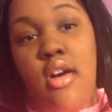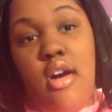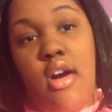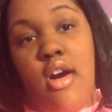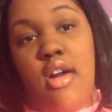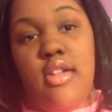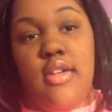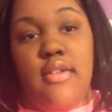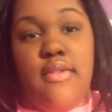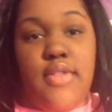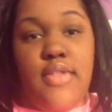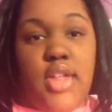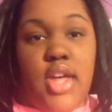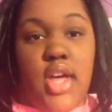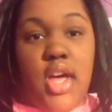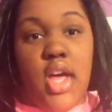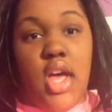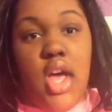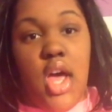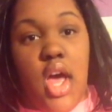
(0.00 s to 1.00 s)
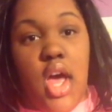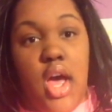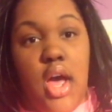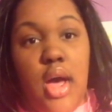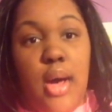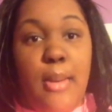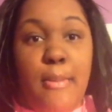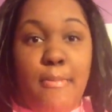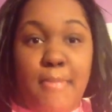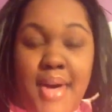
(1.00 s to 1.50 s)
all of the
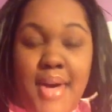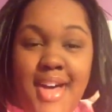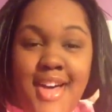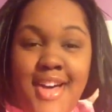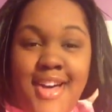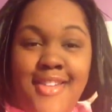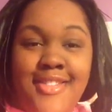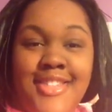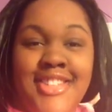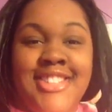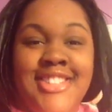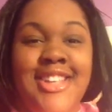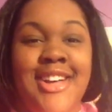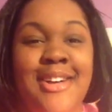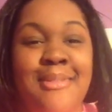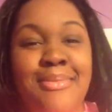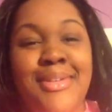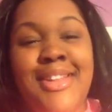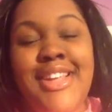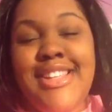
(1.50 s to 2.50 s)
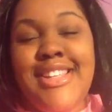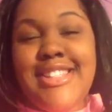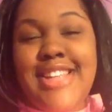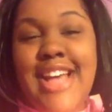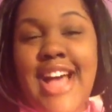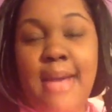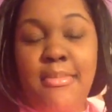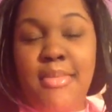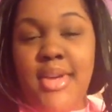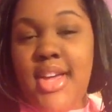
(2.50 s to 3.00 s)
above. So please
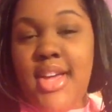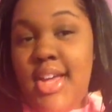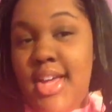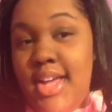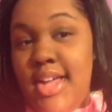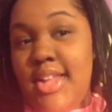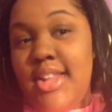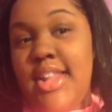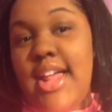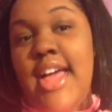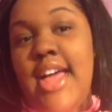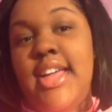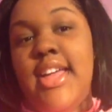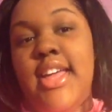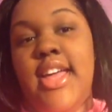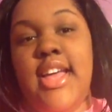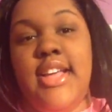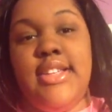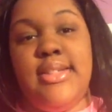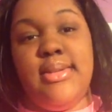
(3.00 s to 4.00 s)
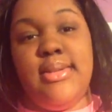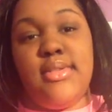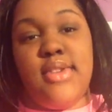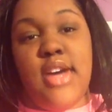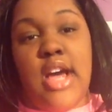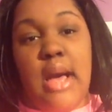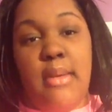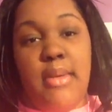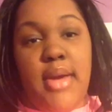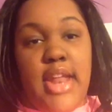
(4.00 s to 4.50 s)
comment, like, and
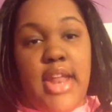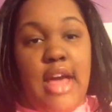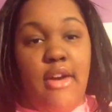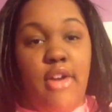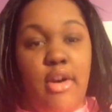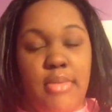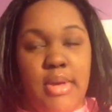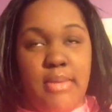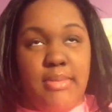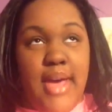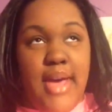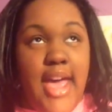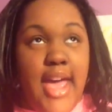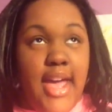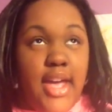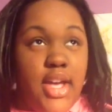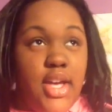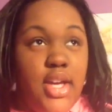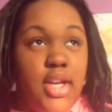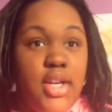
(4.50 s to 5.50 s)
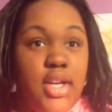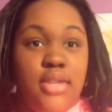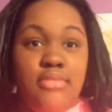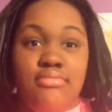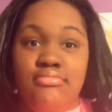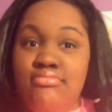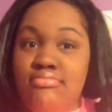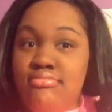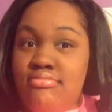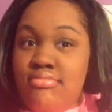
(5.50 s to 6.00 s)
subscribe. And I will be back
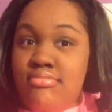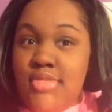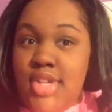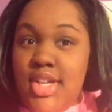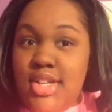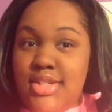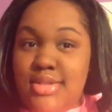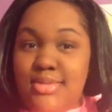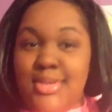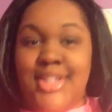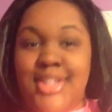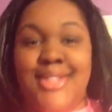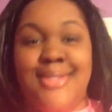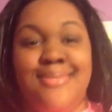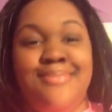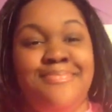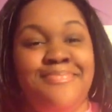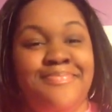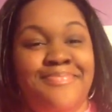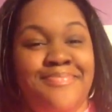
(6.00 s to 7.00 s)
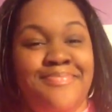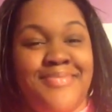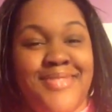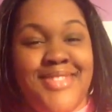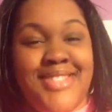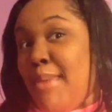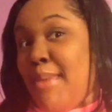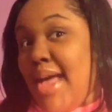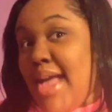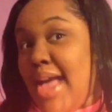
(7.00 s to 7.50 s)
next week.
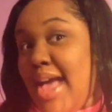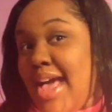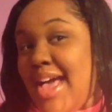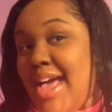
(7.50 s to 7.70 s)
Bye,